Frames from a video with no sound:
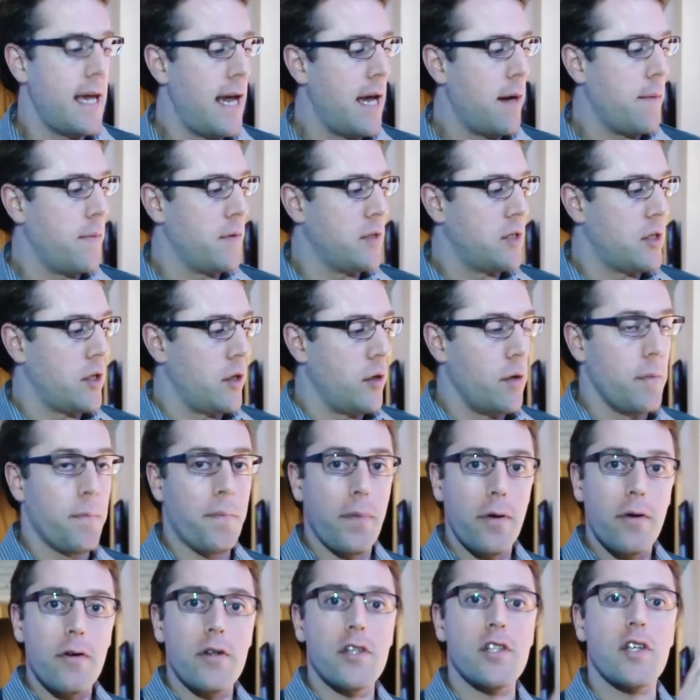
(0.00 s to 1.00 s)
able to
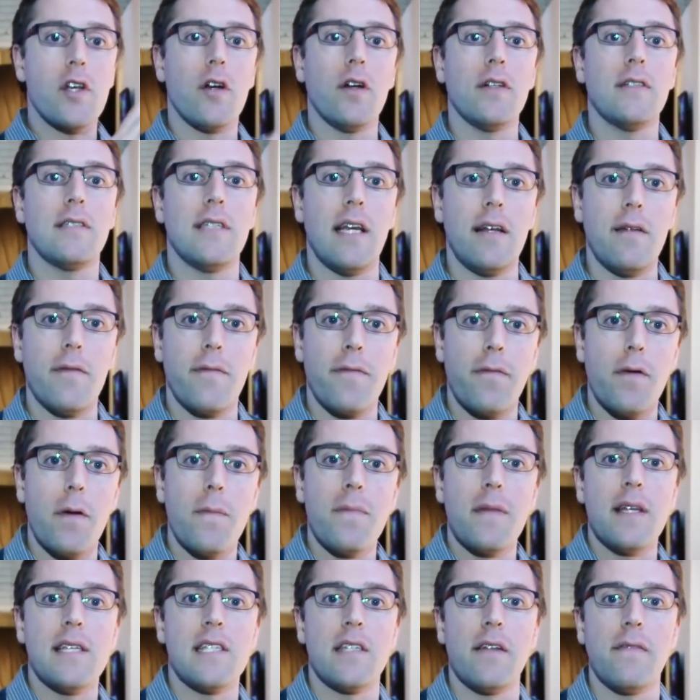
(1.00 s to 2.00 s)
push content from
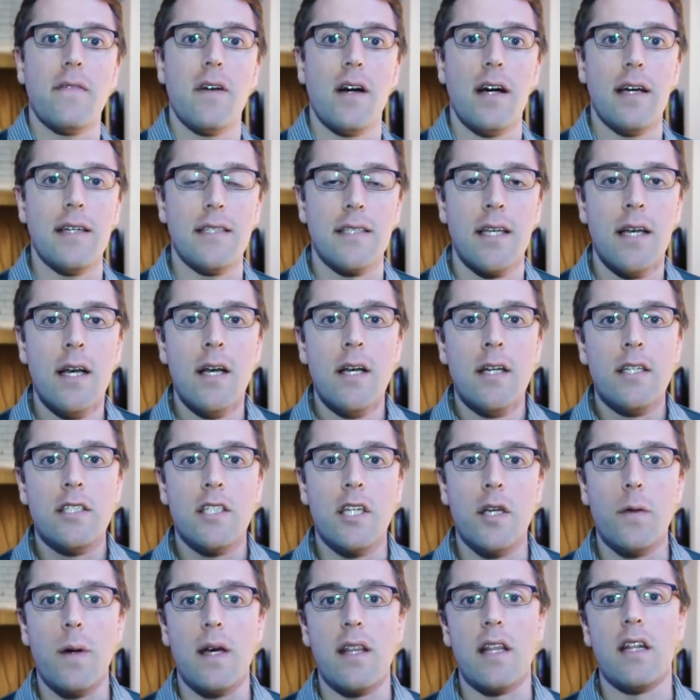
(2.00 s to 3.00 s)
this device
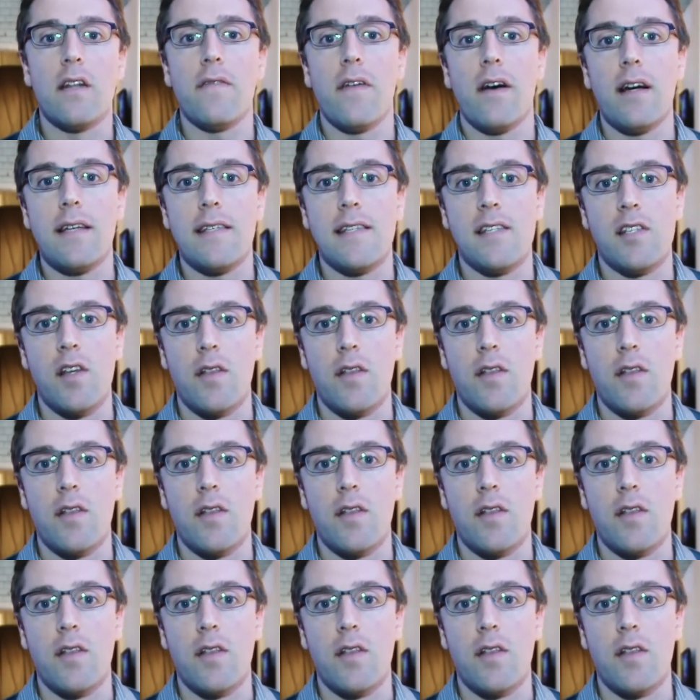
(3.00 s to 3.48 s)
to other devices